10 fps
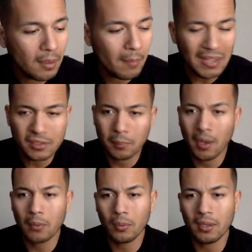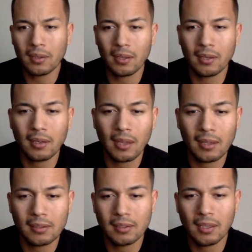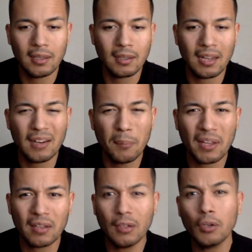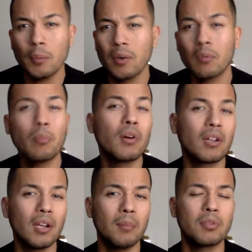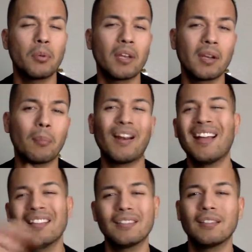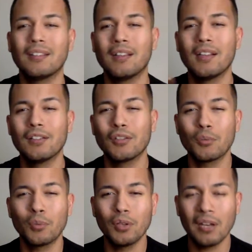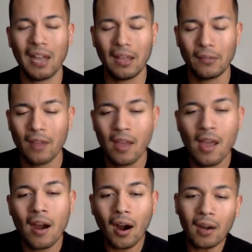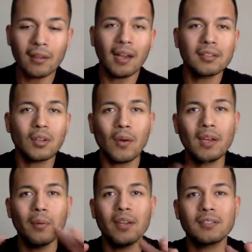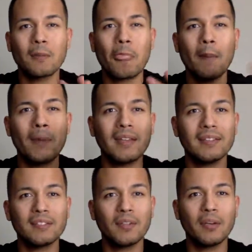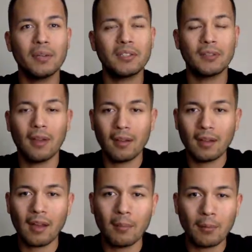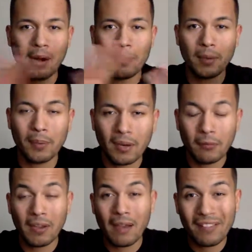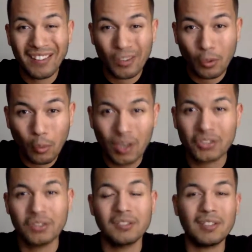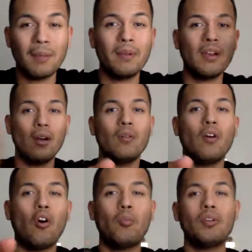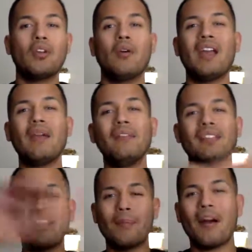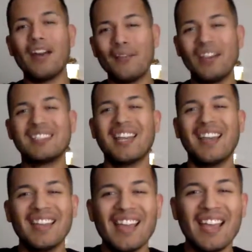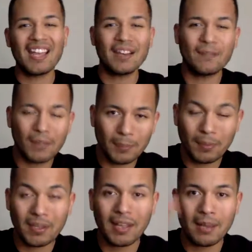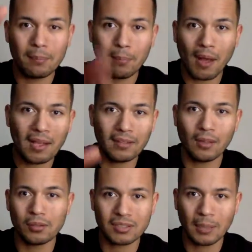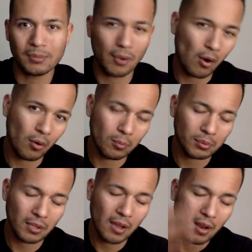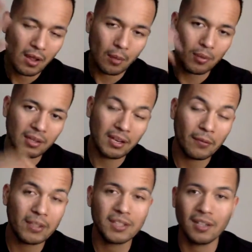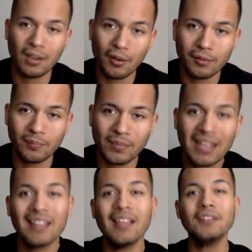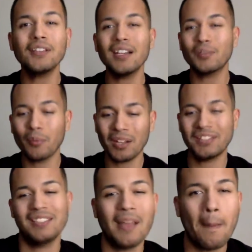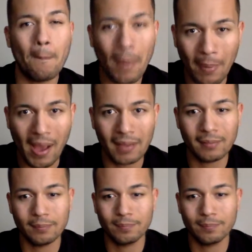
mastermind with and kind of make it a little bit of a book club so we can apply it to real life. All right, you guys, so anyways, I'm making this video way too long. I'm gonna wrap it up here. If you have any other questions, let me know. Hope you know everything about FHA and flipping and buying those types of homes with an FHA loan. Thanks, you guys, for watching. Bye-bye.